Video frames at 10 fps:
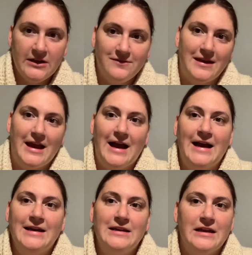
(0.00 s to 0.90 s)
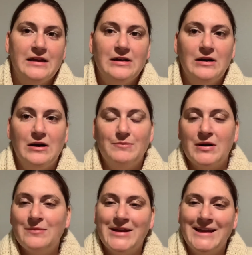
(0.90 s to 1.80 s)
They had like
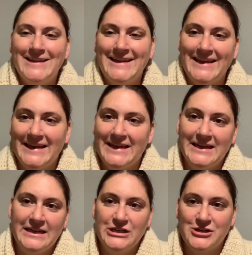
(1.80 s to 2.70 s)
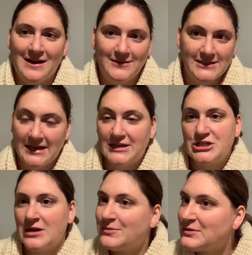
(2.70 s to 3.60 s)
permanently travel size
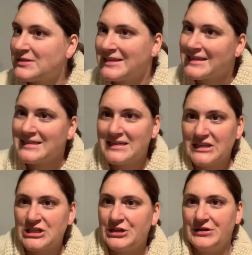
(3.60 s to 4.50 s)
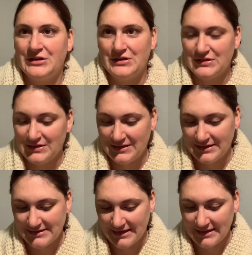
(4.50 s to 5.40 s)
shampoos and conditioners and
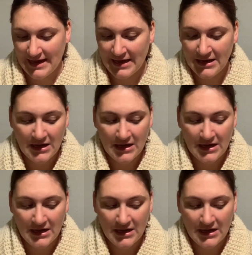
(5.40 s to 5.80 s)
things like that.